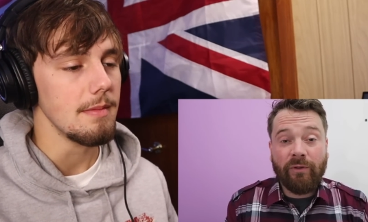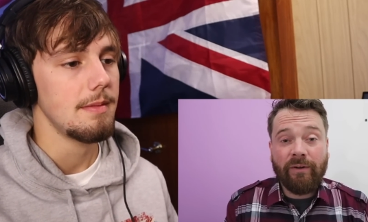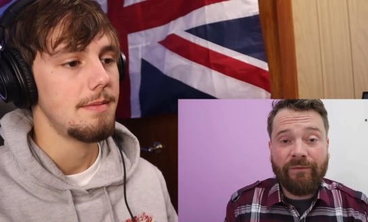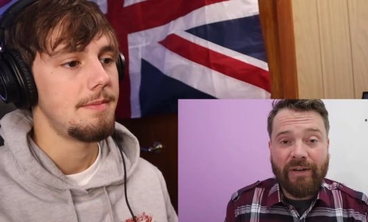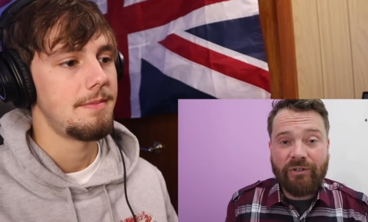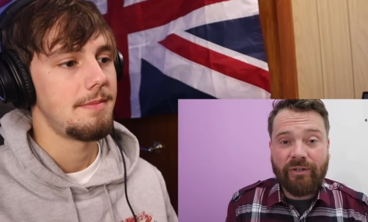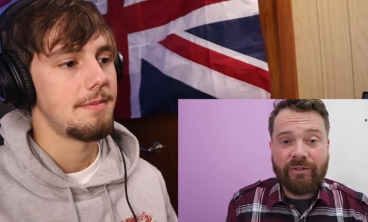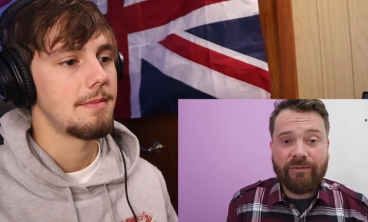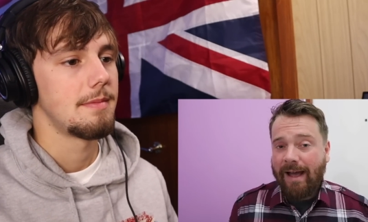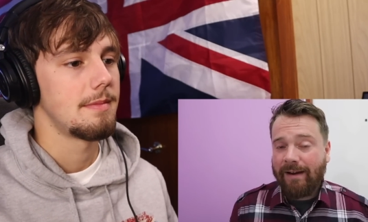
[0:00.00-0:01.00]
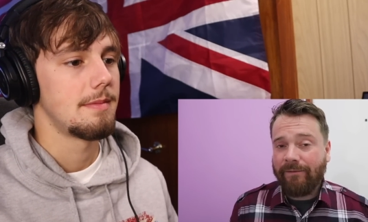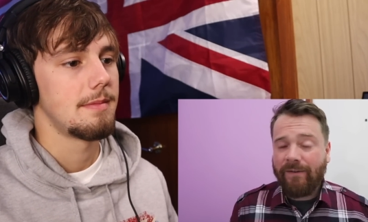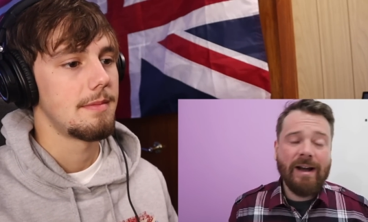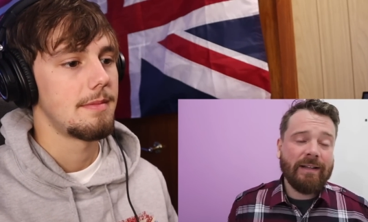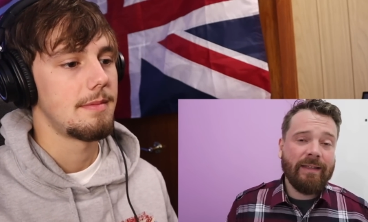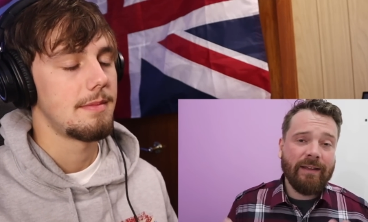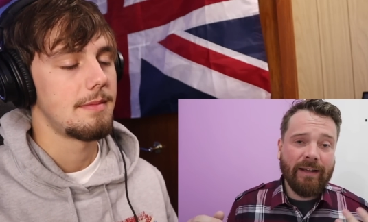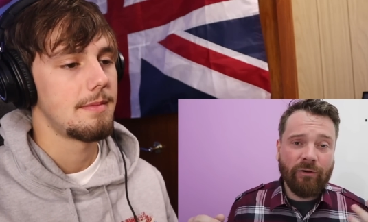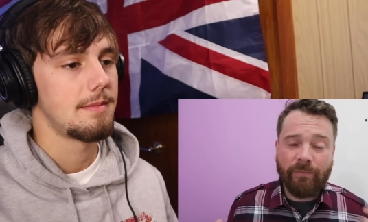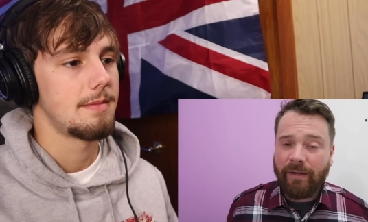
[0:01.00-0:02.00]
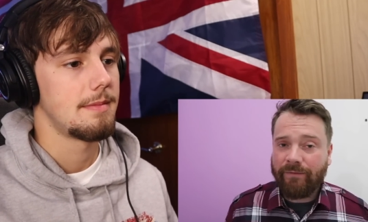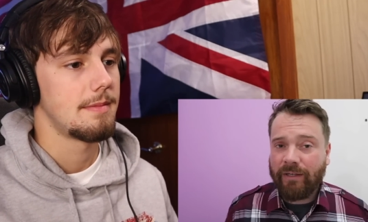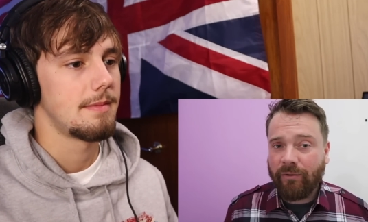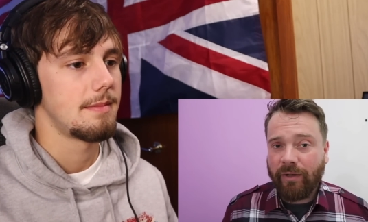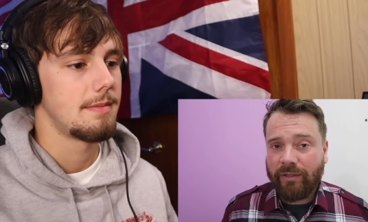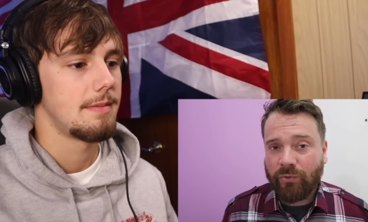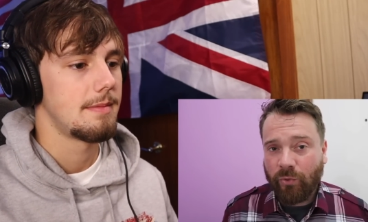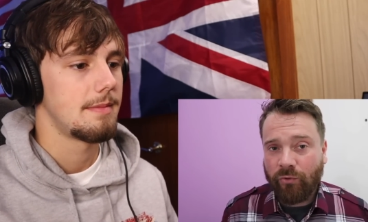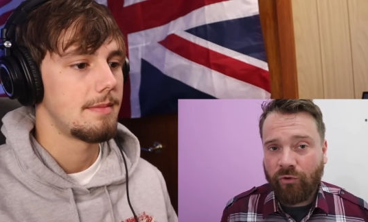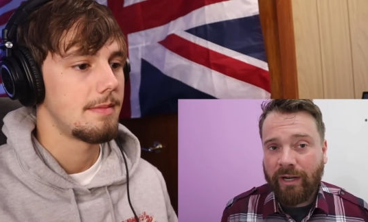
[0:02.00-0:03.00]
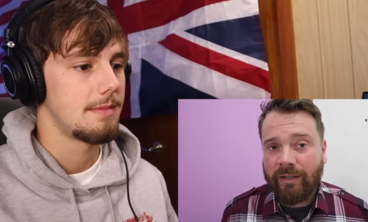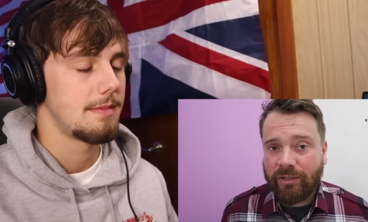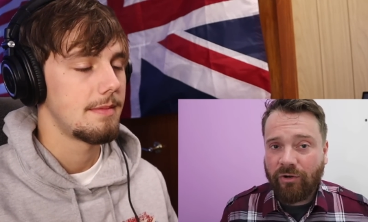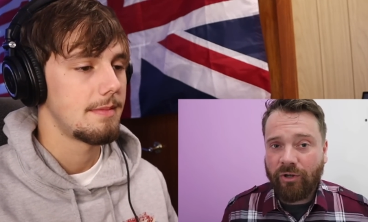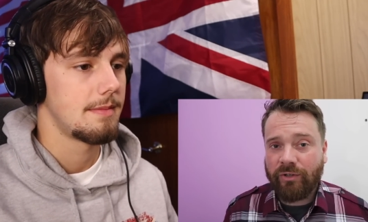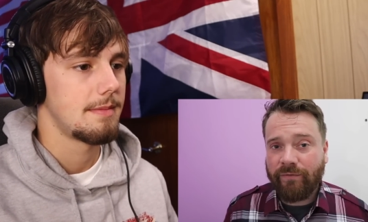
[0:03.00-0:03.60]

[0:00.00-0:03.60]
Speaker 1: their inventions. And in fact, I think that could be a video in its own right, Scottish